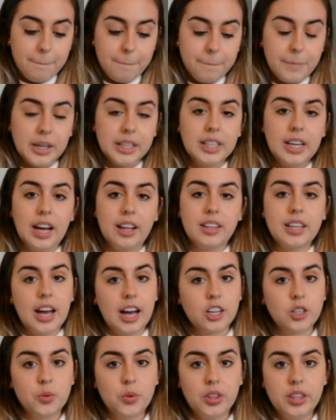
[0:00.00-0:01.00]
But yeah, the
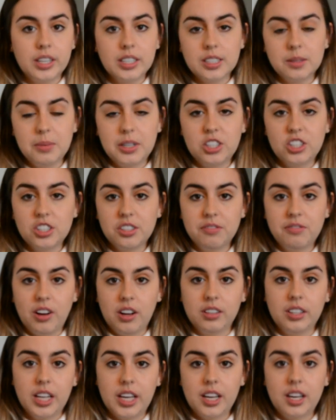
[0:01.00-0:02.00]
actual thing to me just
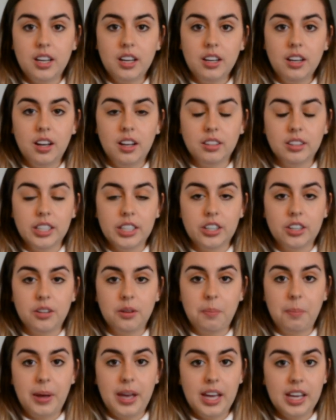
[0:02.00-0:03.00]
felt like a
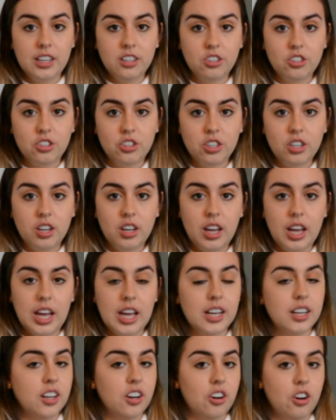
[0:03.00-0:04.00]
little pinch,
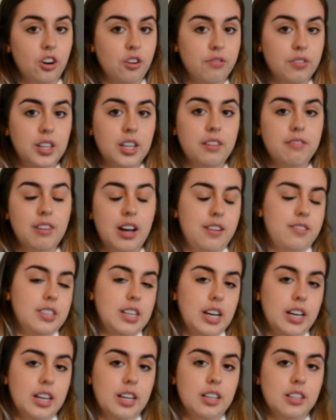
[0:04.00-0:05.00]
and it hurt for like 5
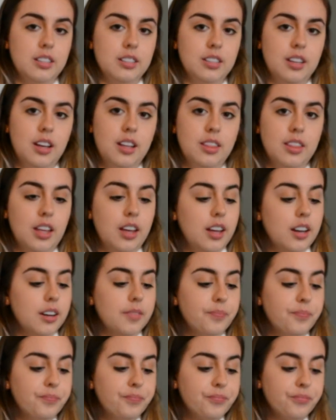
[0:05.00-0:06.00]
seconds, and then
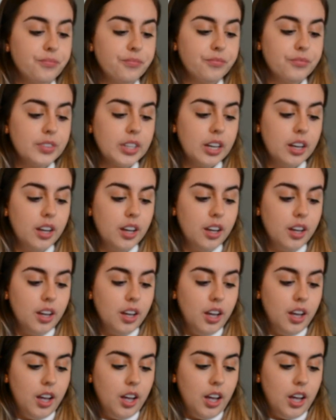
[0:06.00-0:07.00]

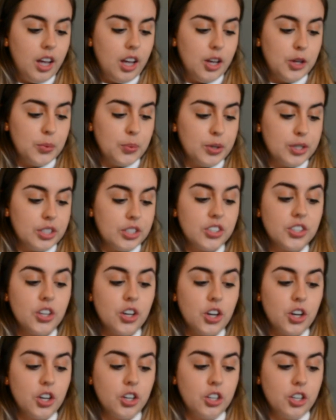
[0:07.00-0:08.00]
it was
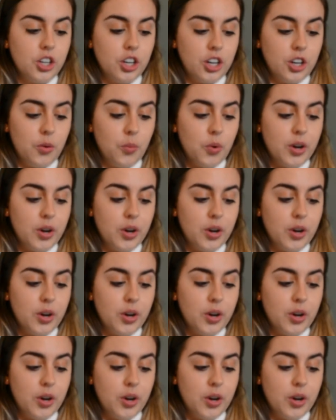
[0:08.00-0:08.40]
good.